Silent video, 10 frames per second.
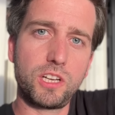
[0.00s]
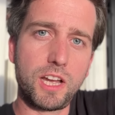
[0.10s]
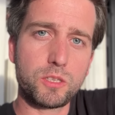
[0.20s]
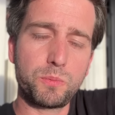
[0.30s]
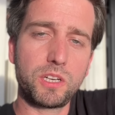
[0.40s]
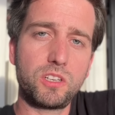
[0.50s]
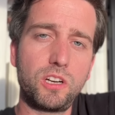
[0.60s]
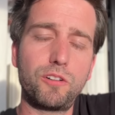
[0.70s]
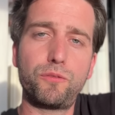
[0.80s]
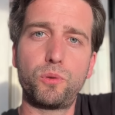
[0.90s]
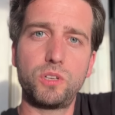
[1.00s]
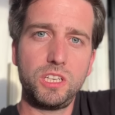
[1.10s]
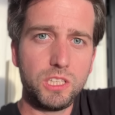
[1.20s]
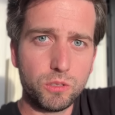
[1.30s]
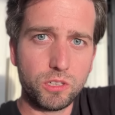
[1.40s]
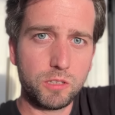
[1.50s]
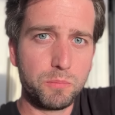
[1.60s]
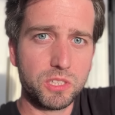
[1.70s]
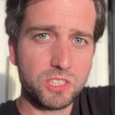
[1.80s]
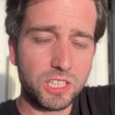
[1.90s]
aspect here for NEO in
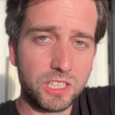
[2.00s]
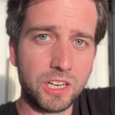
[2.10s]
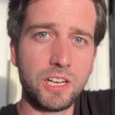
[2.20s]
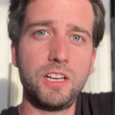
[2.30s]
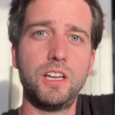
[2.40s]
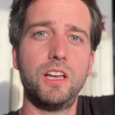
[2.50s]
particular,